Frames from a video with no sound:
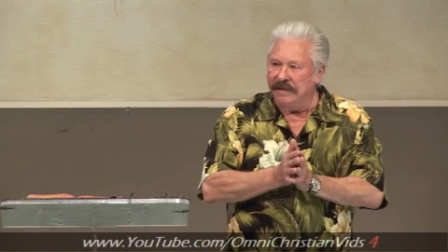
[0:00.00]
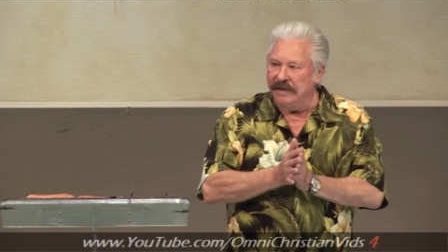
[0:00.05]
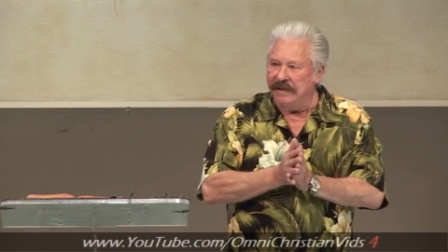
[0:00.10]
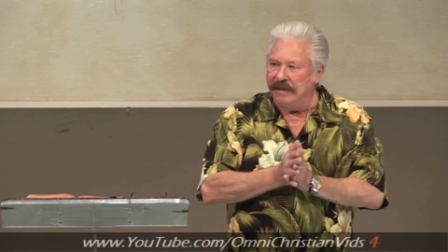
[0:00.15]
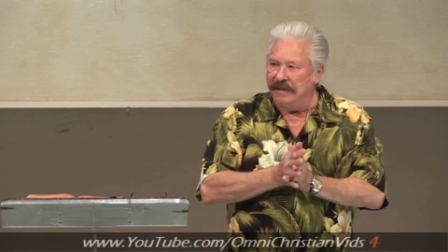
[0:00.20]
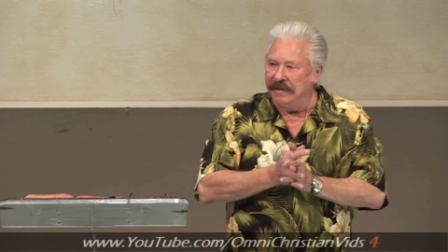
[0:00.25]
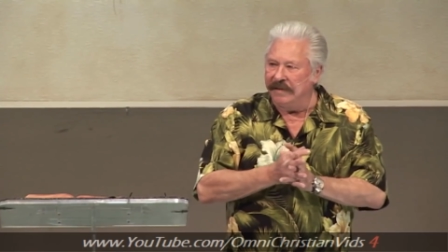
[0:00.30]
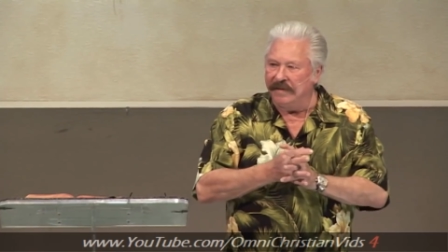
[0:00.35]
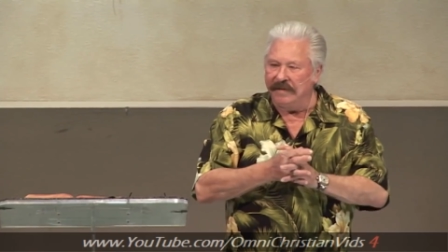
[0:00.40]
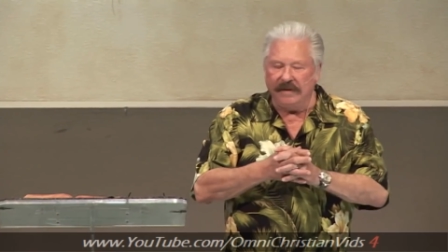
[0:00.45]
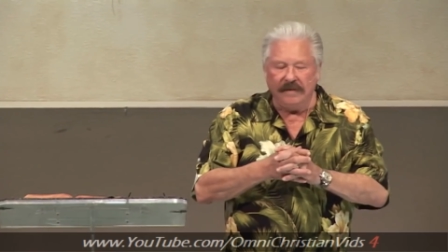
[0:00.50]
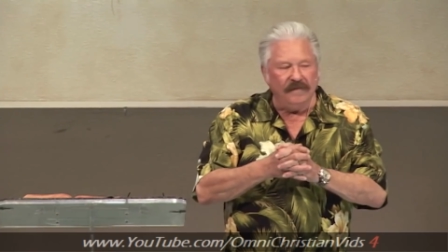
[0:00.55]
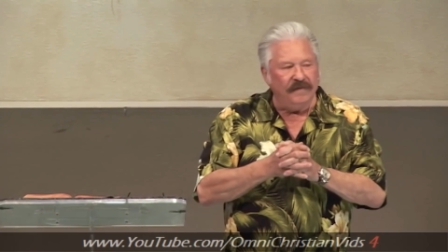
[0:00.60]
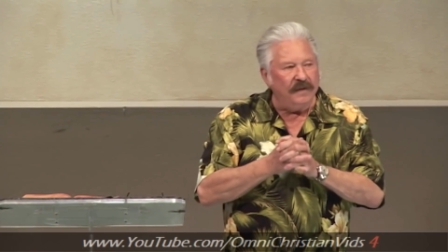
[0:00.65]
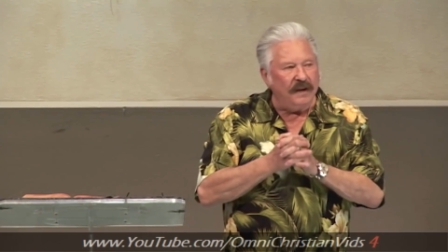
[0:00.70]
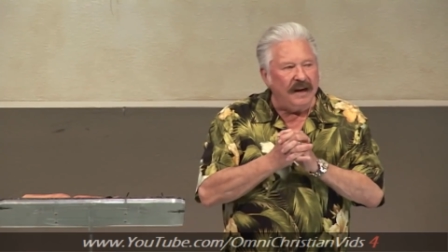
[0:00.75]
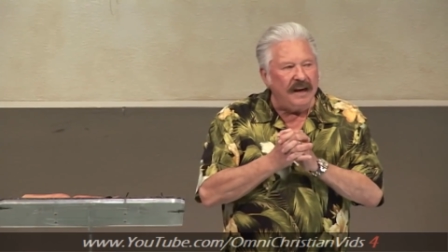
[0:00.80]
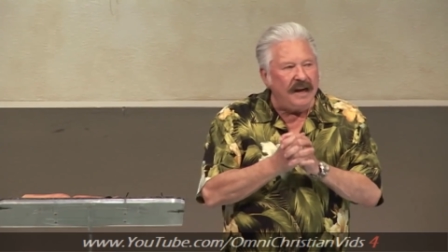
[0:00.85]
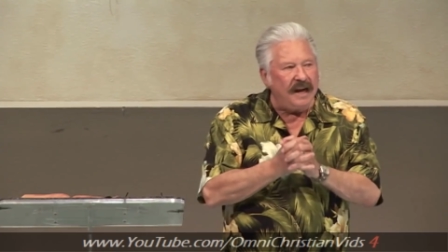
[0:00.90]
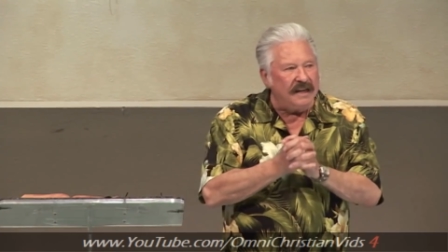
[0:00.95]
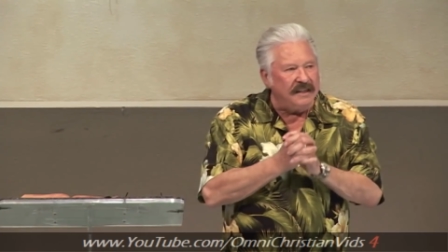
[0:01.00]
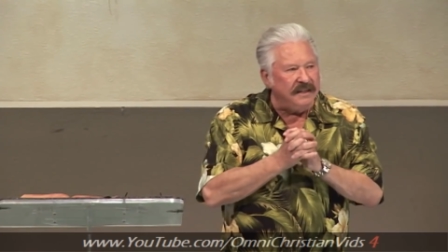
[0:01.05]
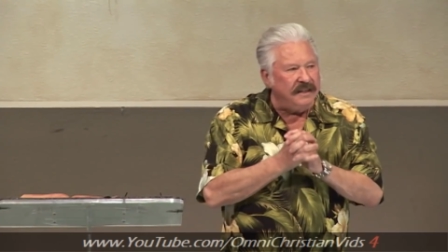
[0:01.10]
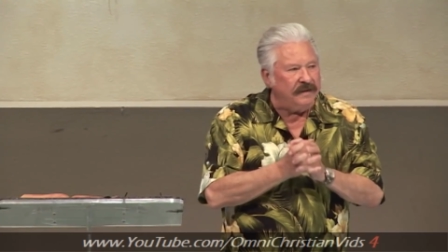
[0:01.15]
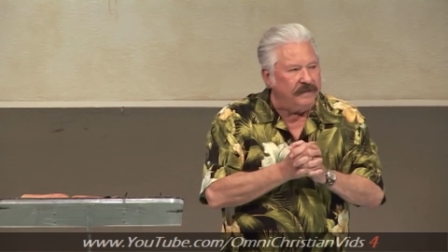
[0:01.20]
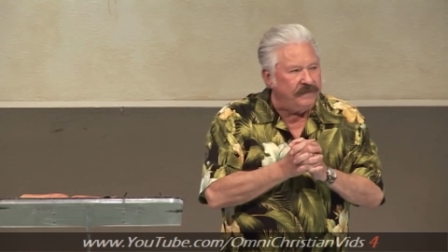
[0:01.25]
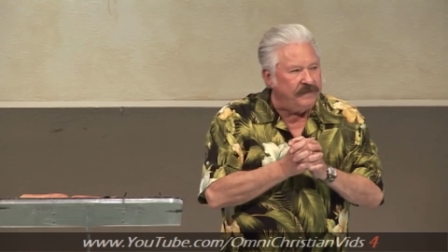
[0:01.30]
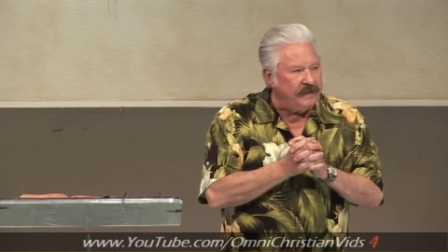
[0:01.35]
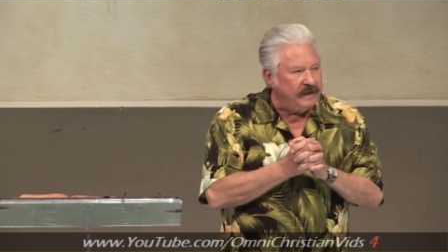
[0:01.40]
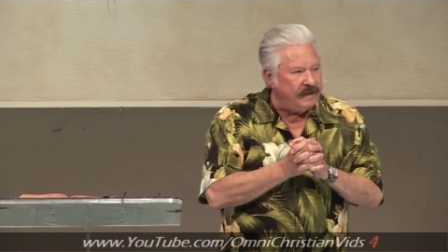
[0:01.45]
uh,
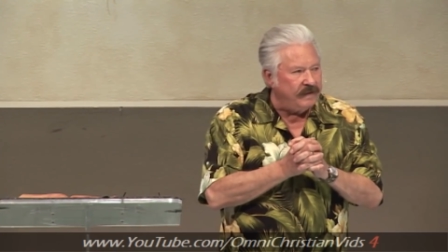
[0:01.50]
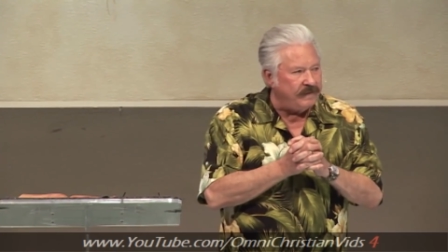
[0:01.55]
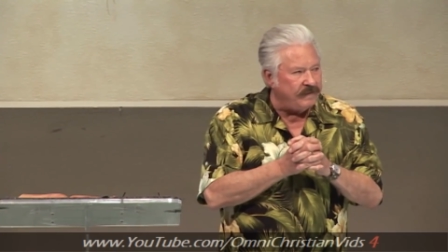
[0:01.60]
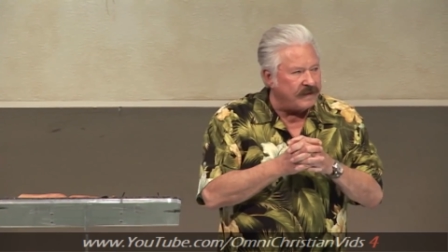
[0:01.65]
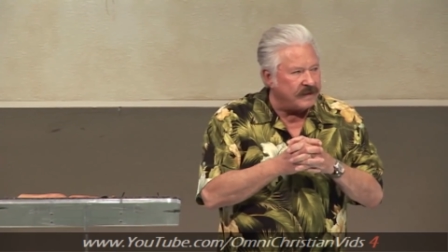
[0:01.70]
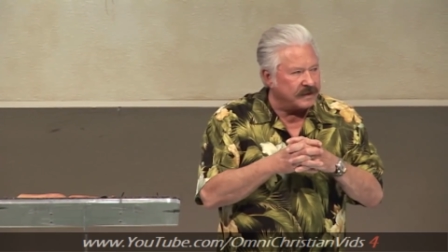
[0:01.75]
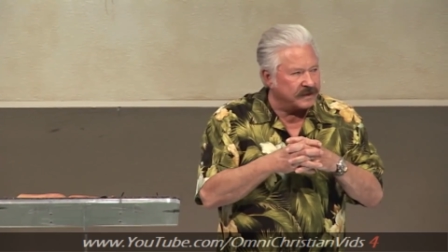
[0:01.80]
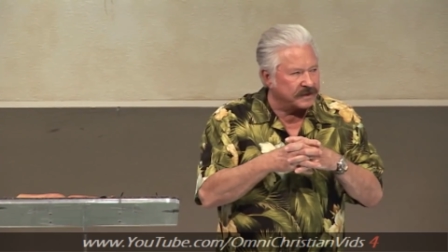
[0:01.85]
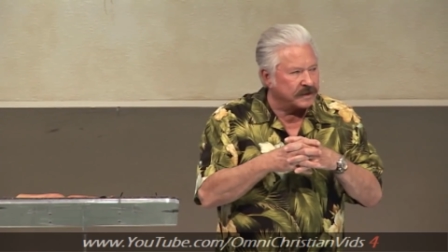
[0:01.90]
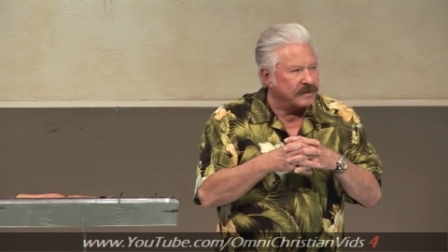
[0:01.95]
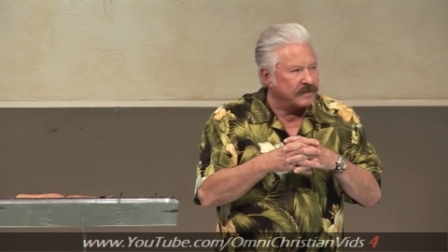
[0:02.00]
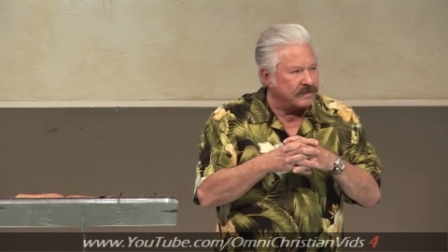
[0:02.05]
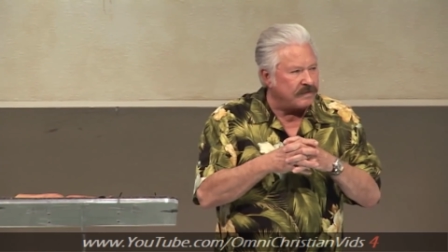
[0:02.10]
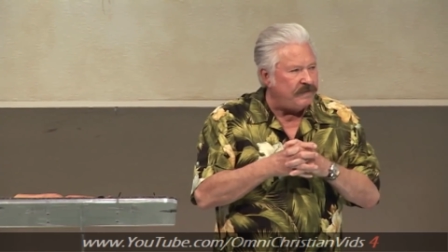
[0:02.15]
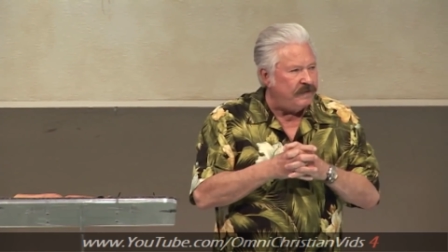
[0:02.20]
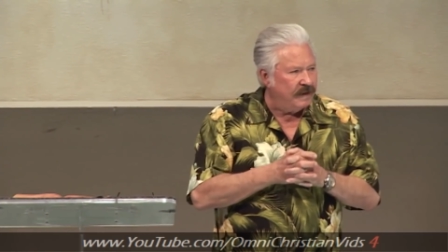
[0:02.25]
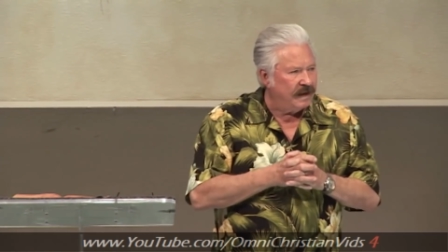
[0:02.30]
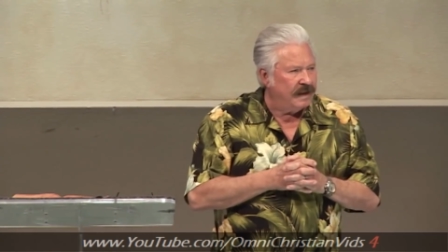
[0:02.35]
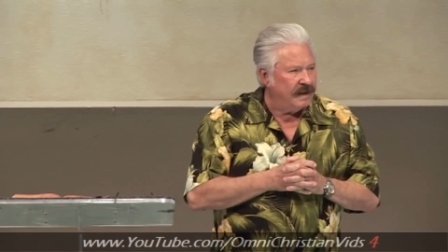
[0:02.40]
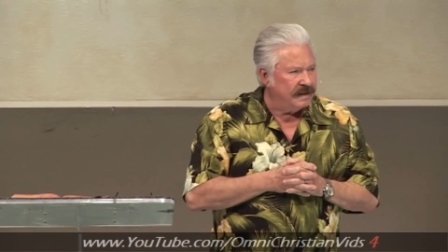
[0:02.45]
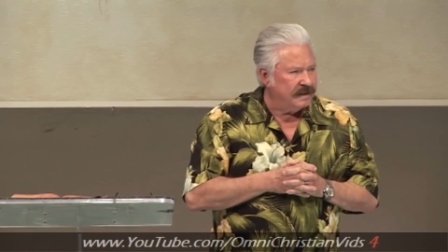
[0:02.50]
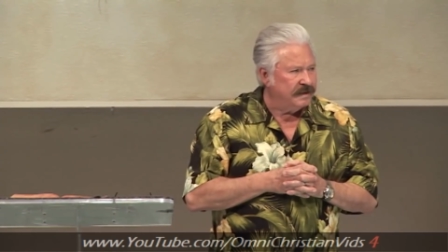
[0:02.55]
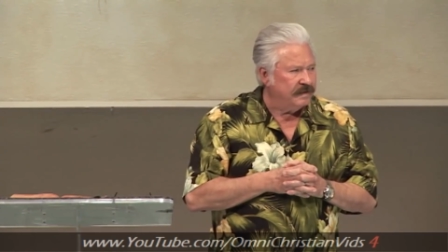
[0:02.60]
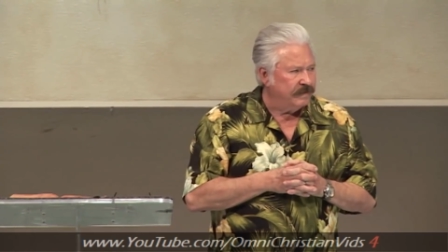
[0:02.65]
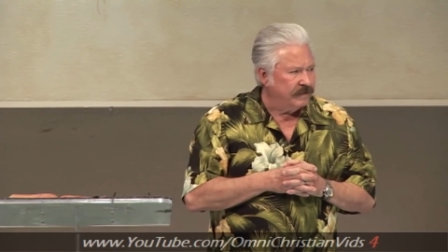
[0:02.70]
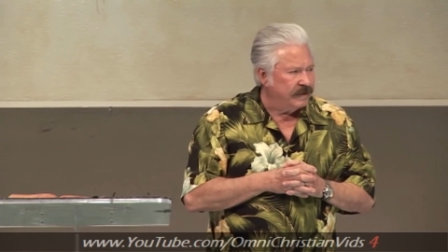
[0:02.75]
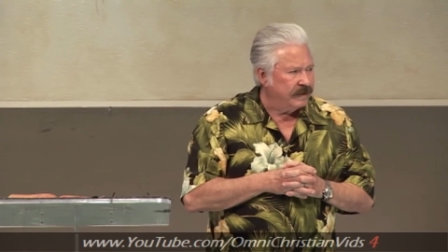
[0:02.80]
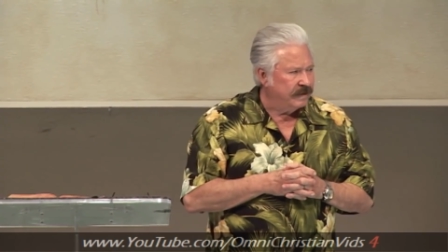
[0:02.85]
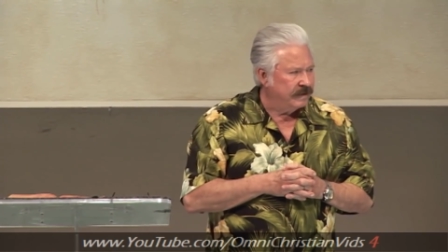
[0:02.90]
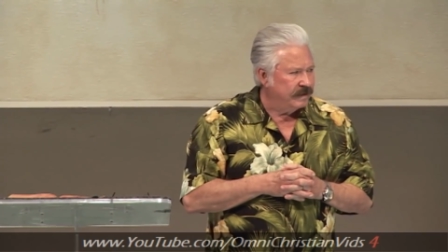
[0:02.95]
philosophy, of his own
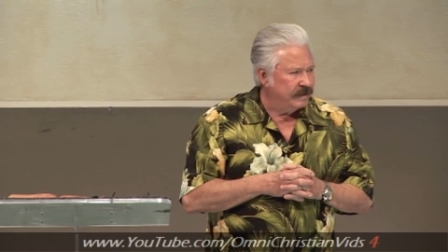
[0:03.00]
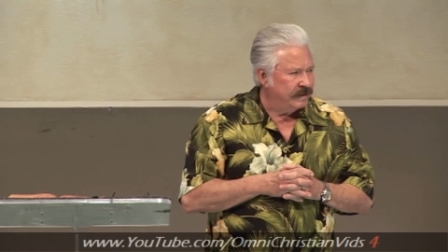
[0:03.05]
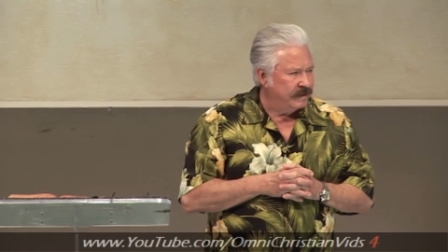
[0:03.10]
philosophy